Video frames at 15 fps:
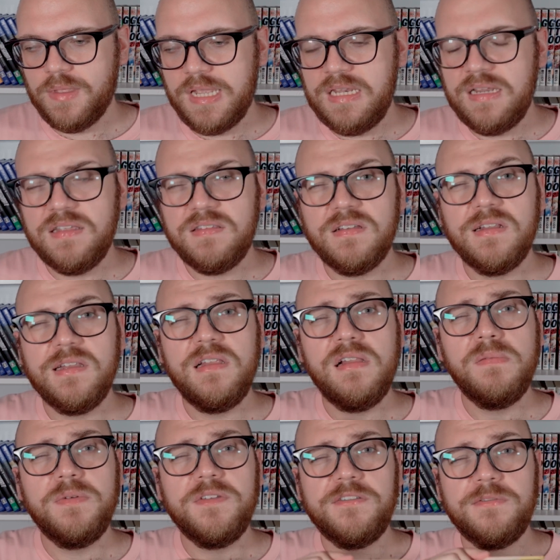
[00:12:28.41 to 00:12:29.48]
it gets a
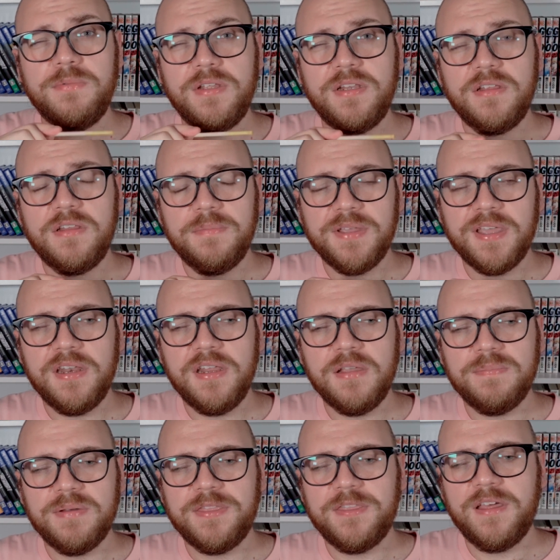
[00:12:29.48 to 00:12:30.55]
little bit sweet in the beginning,
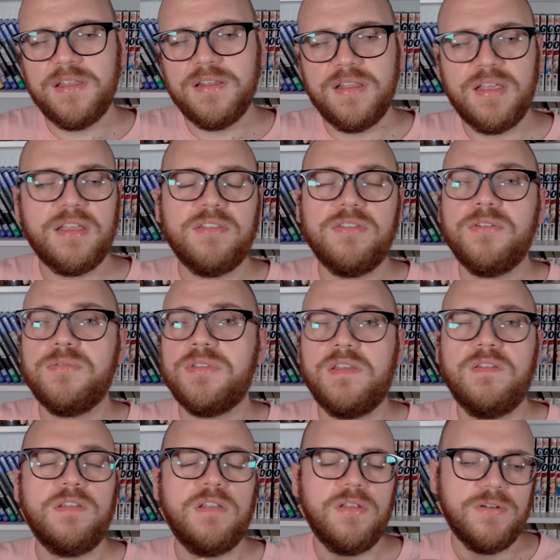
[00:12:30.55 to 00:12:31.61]
but then like no
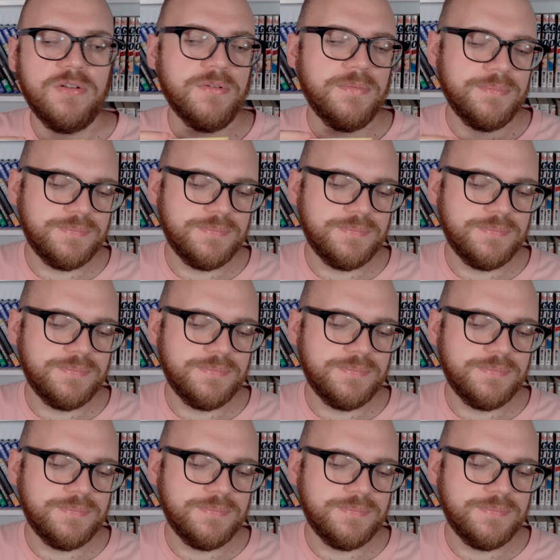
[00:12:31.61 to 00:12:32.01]
taste at all.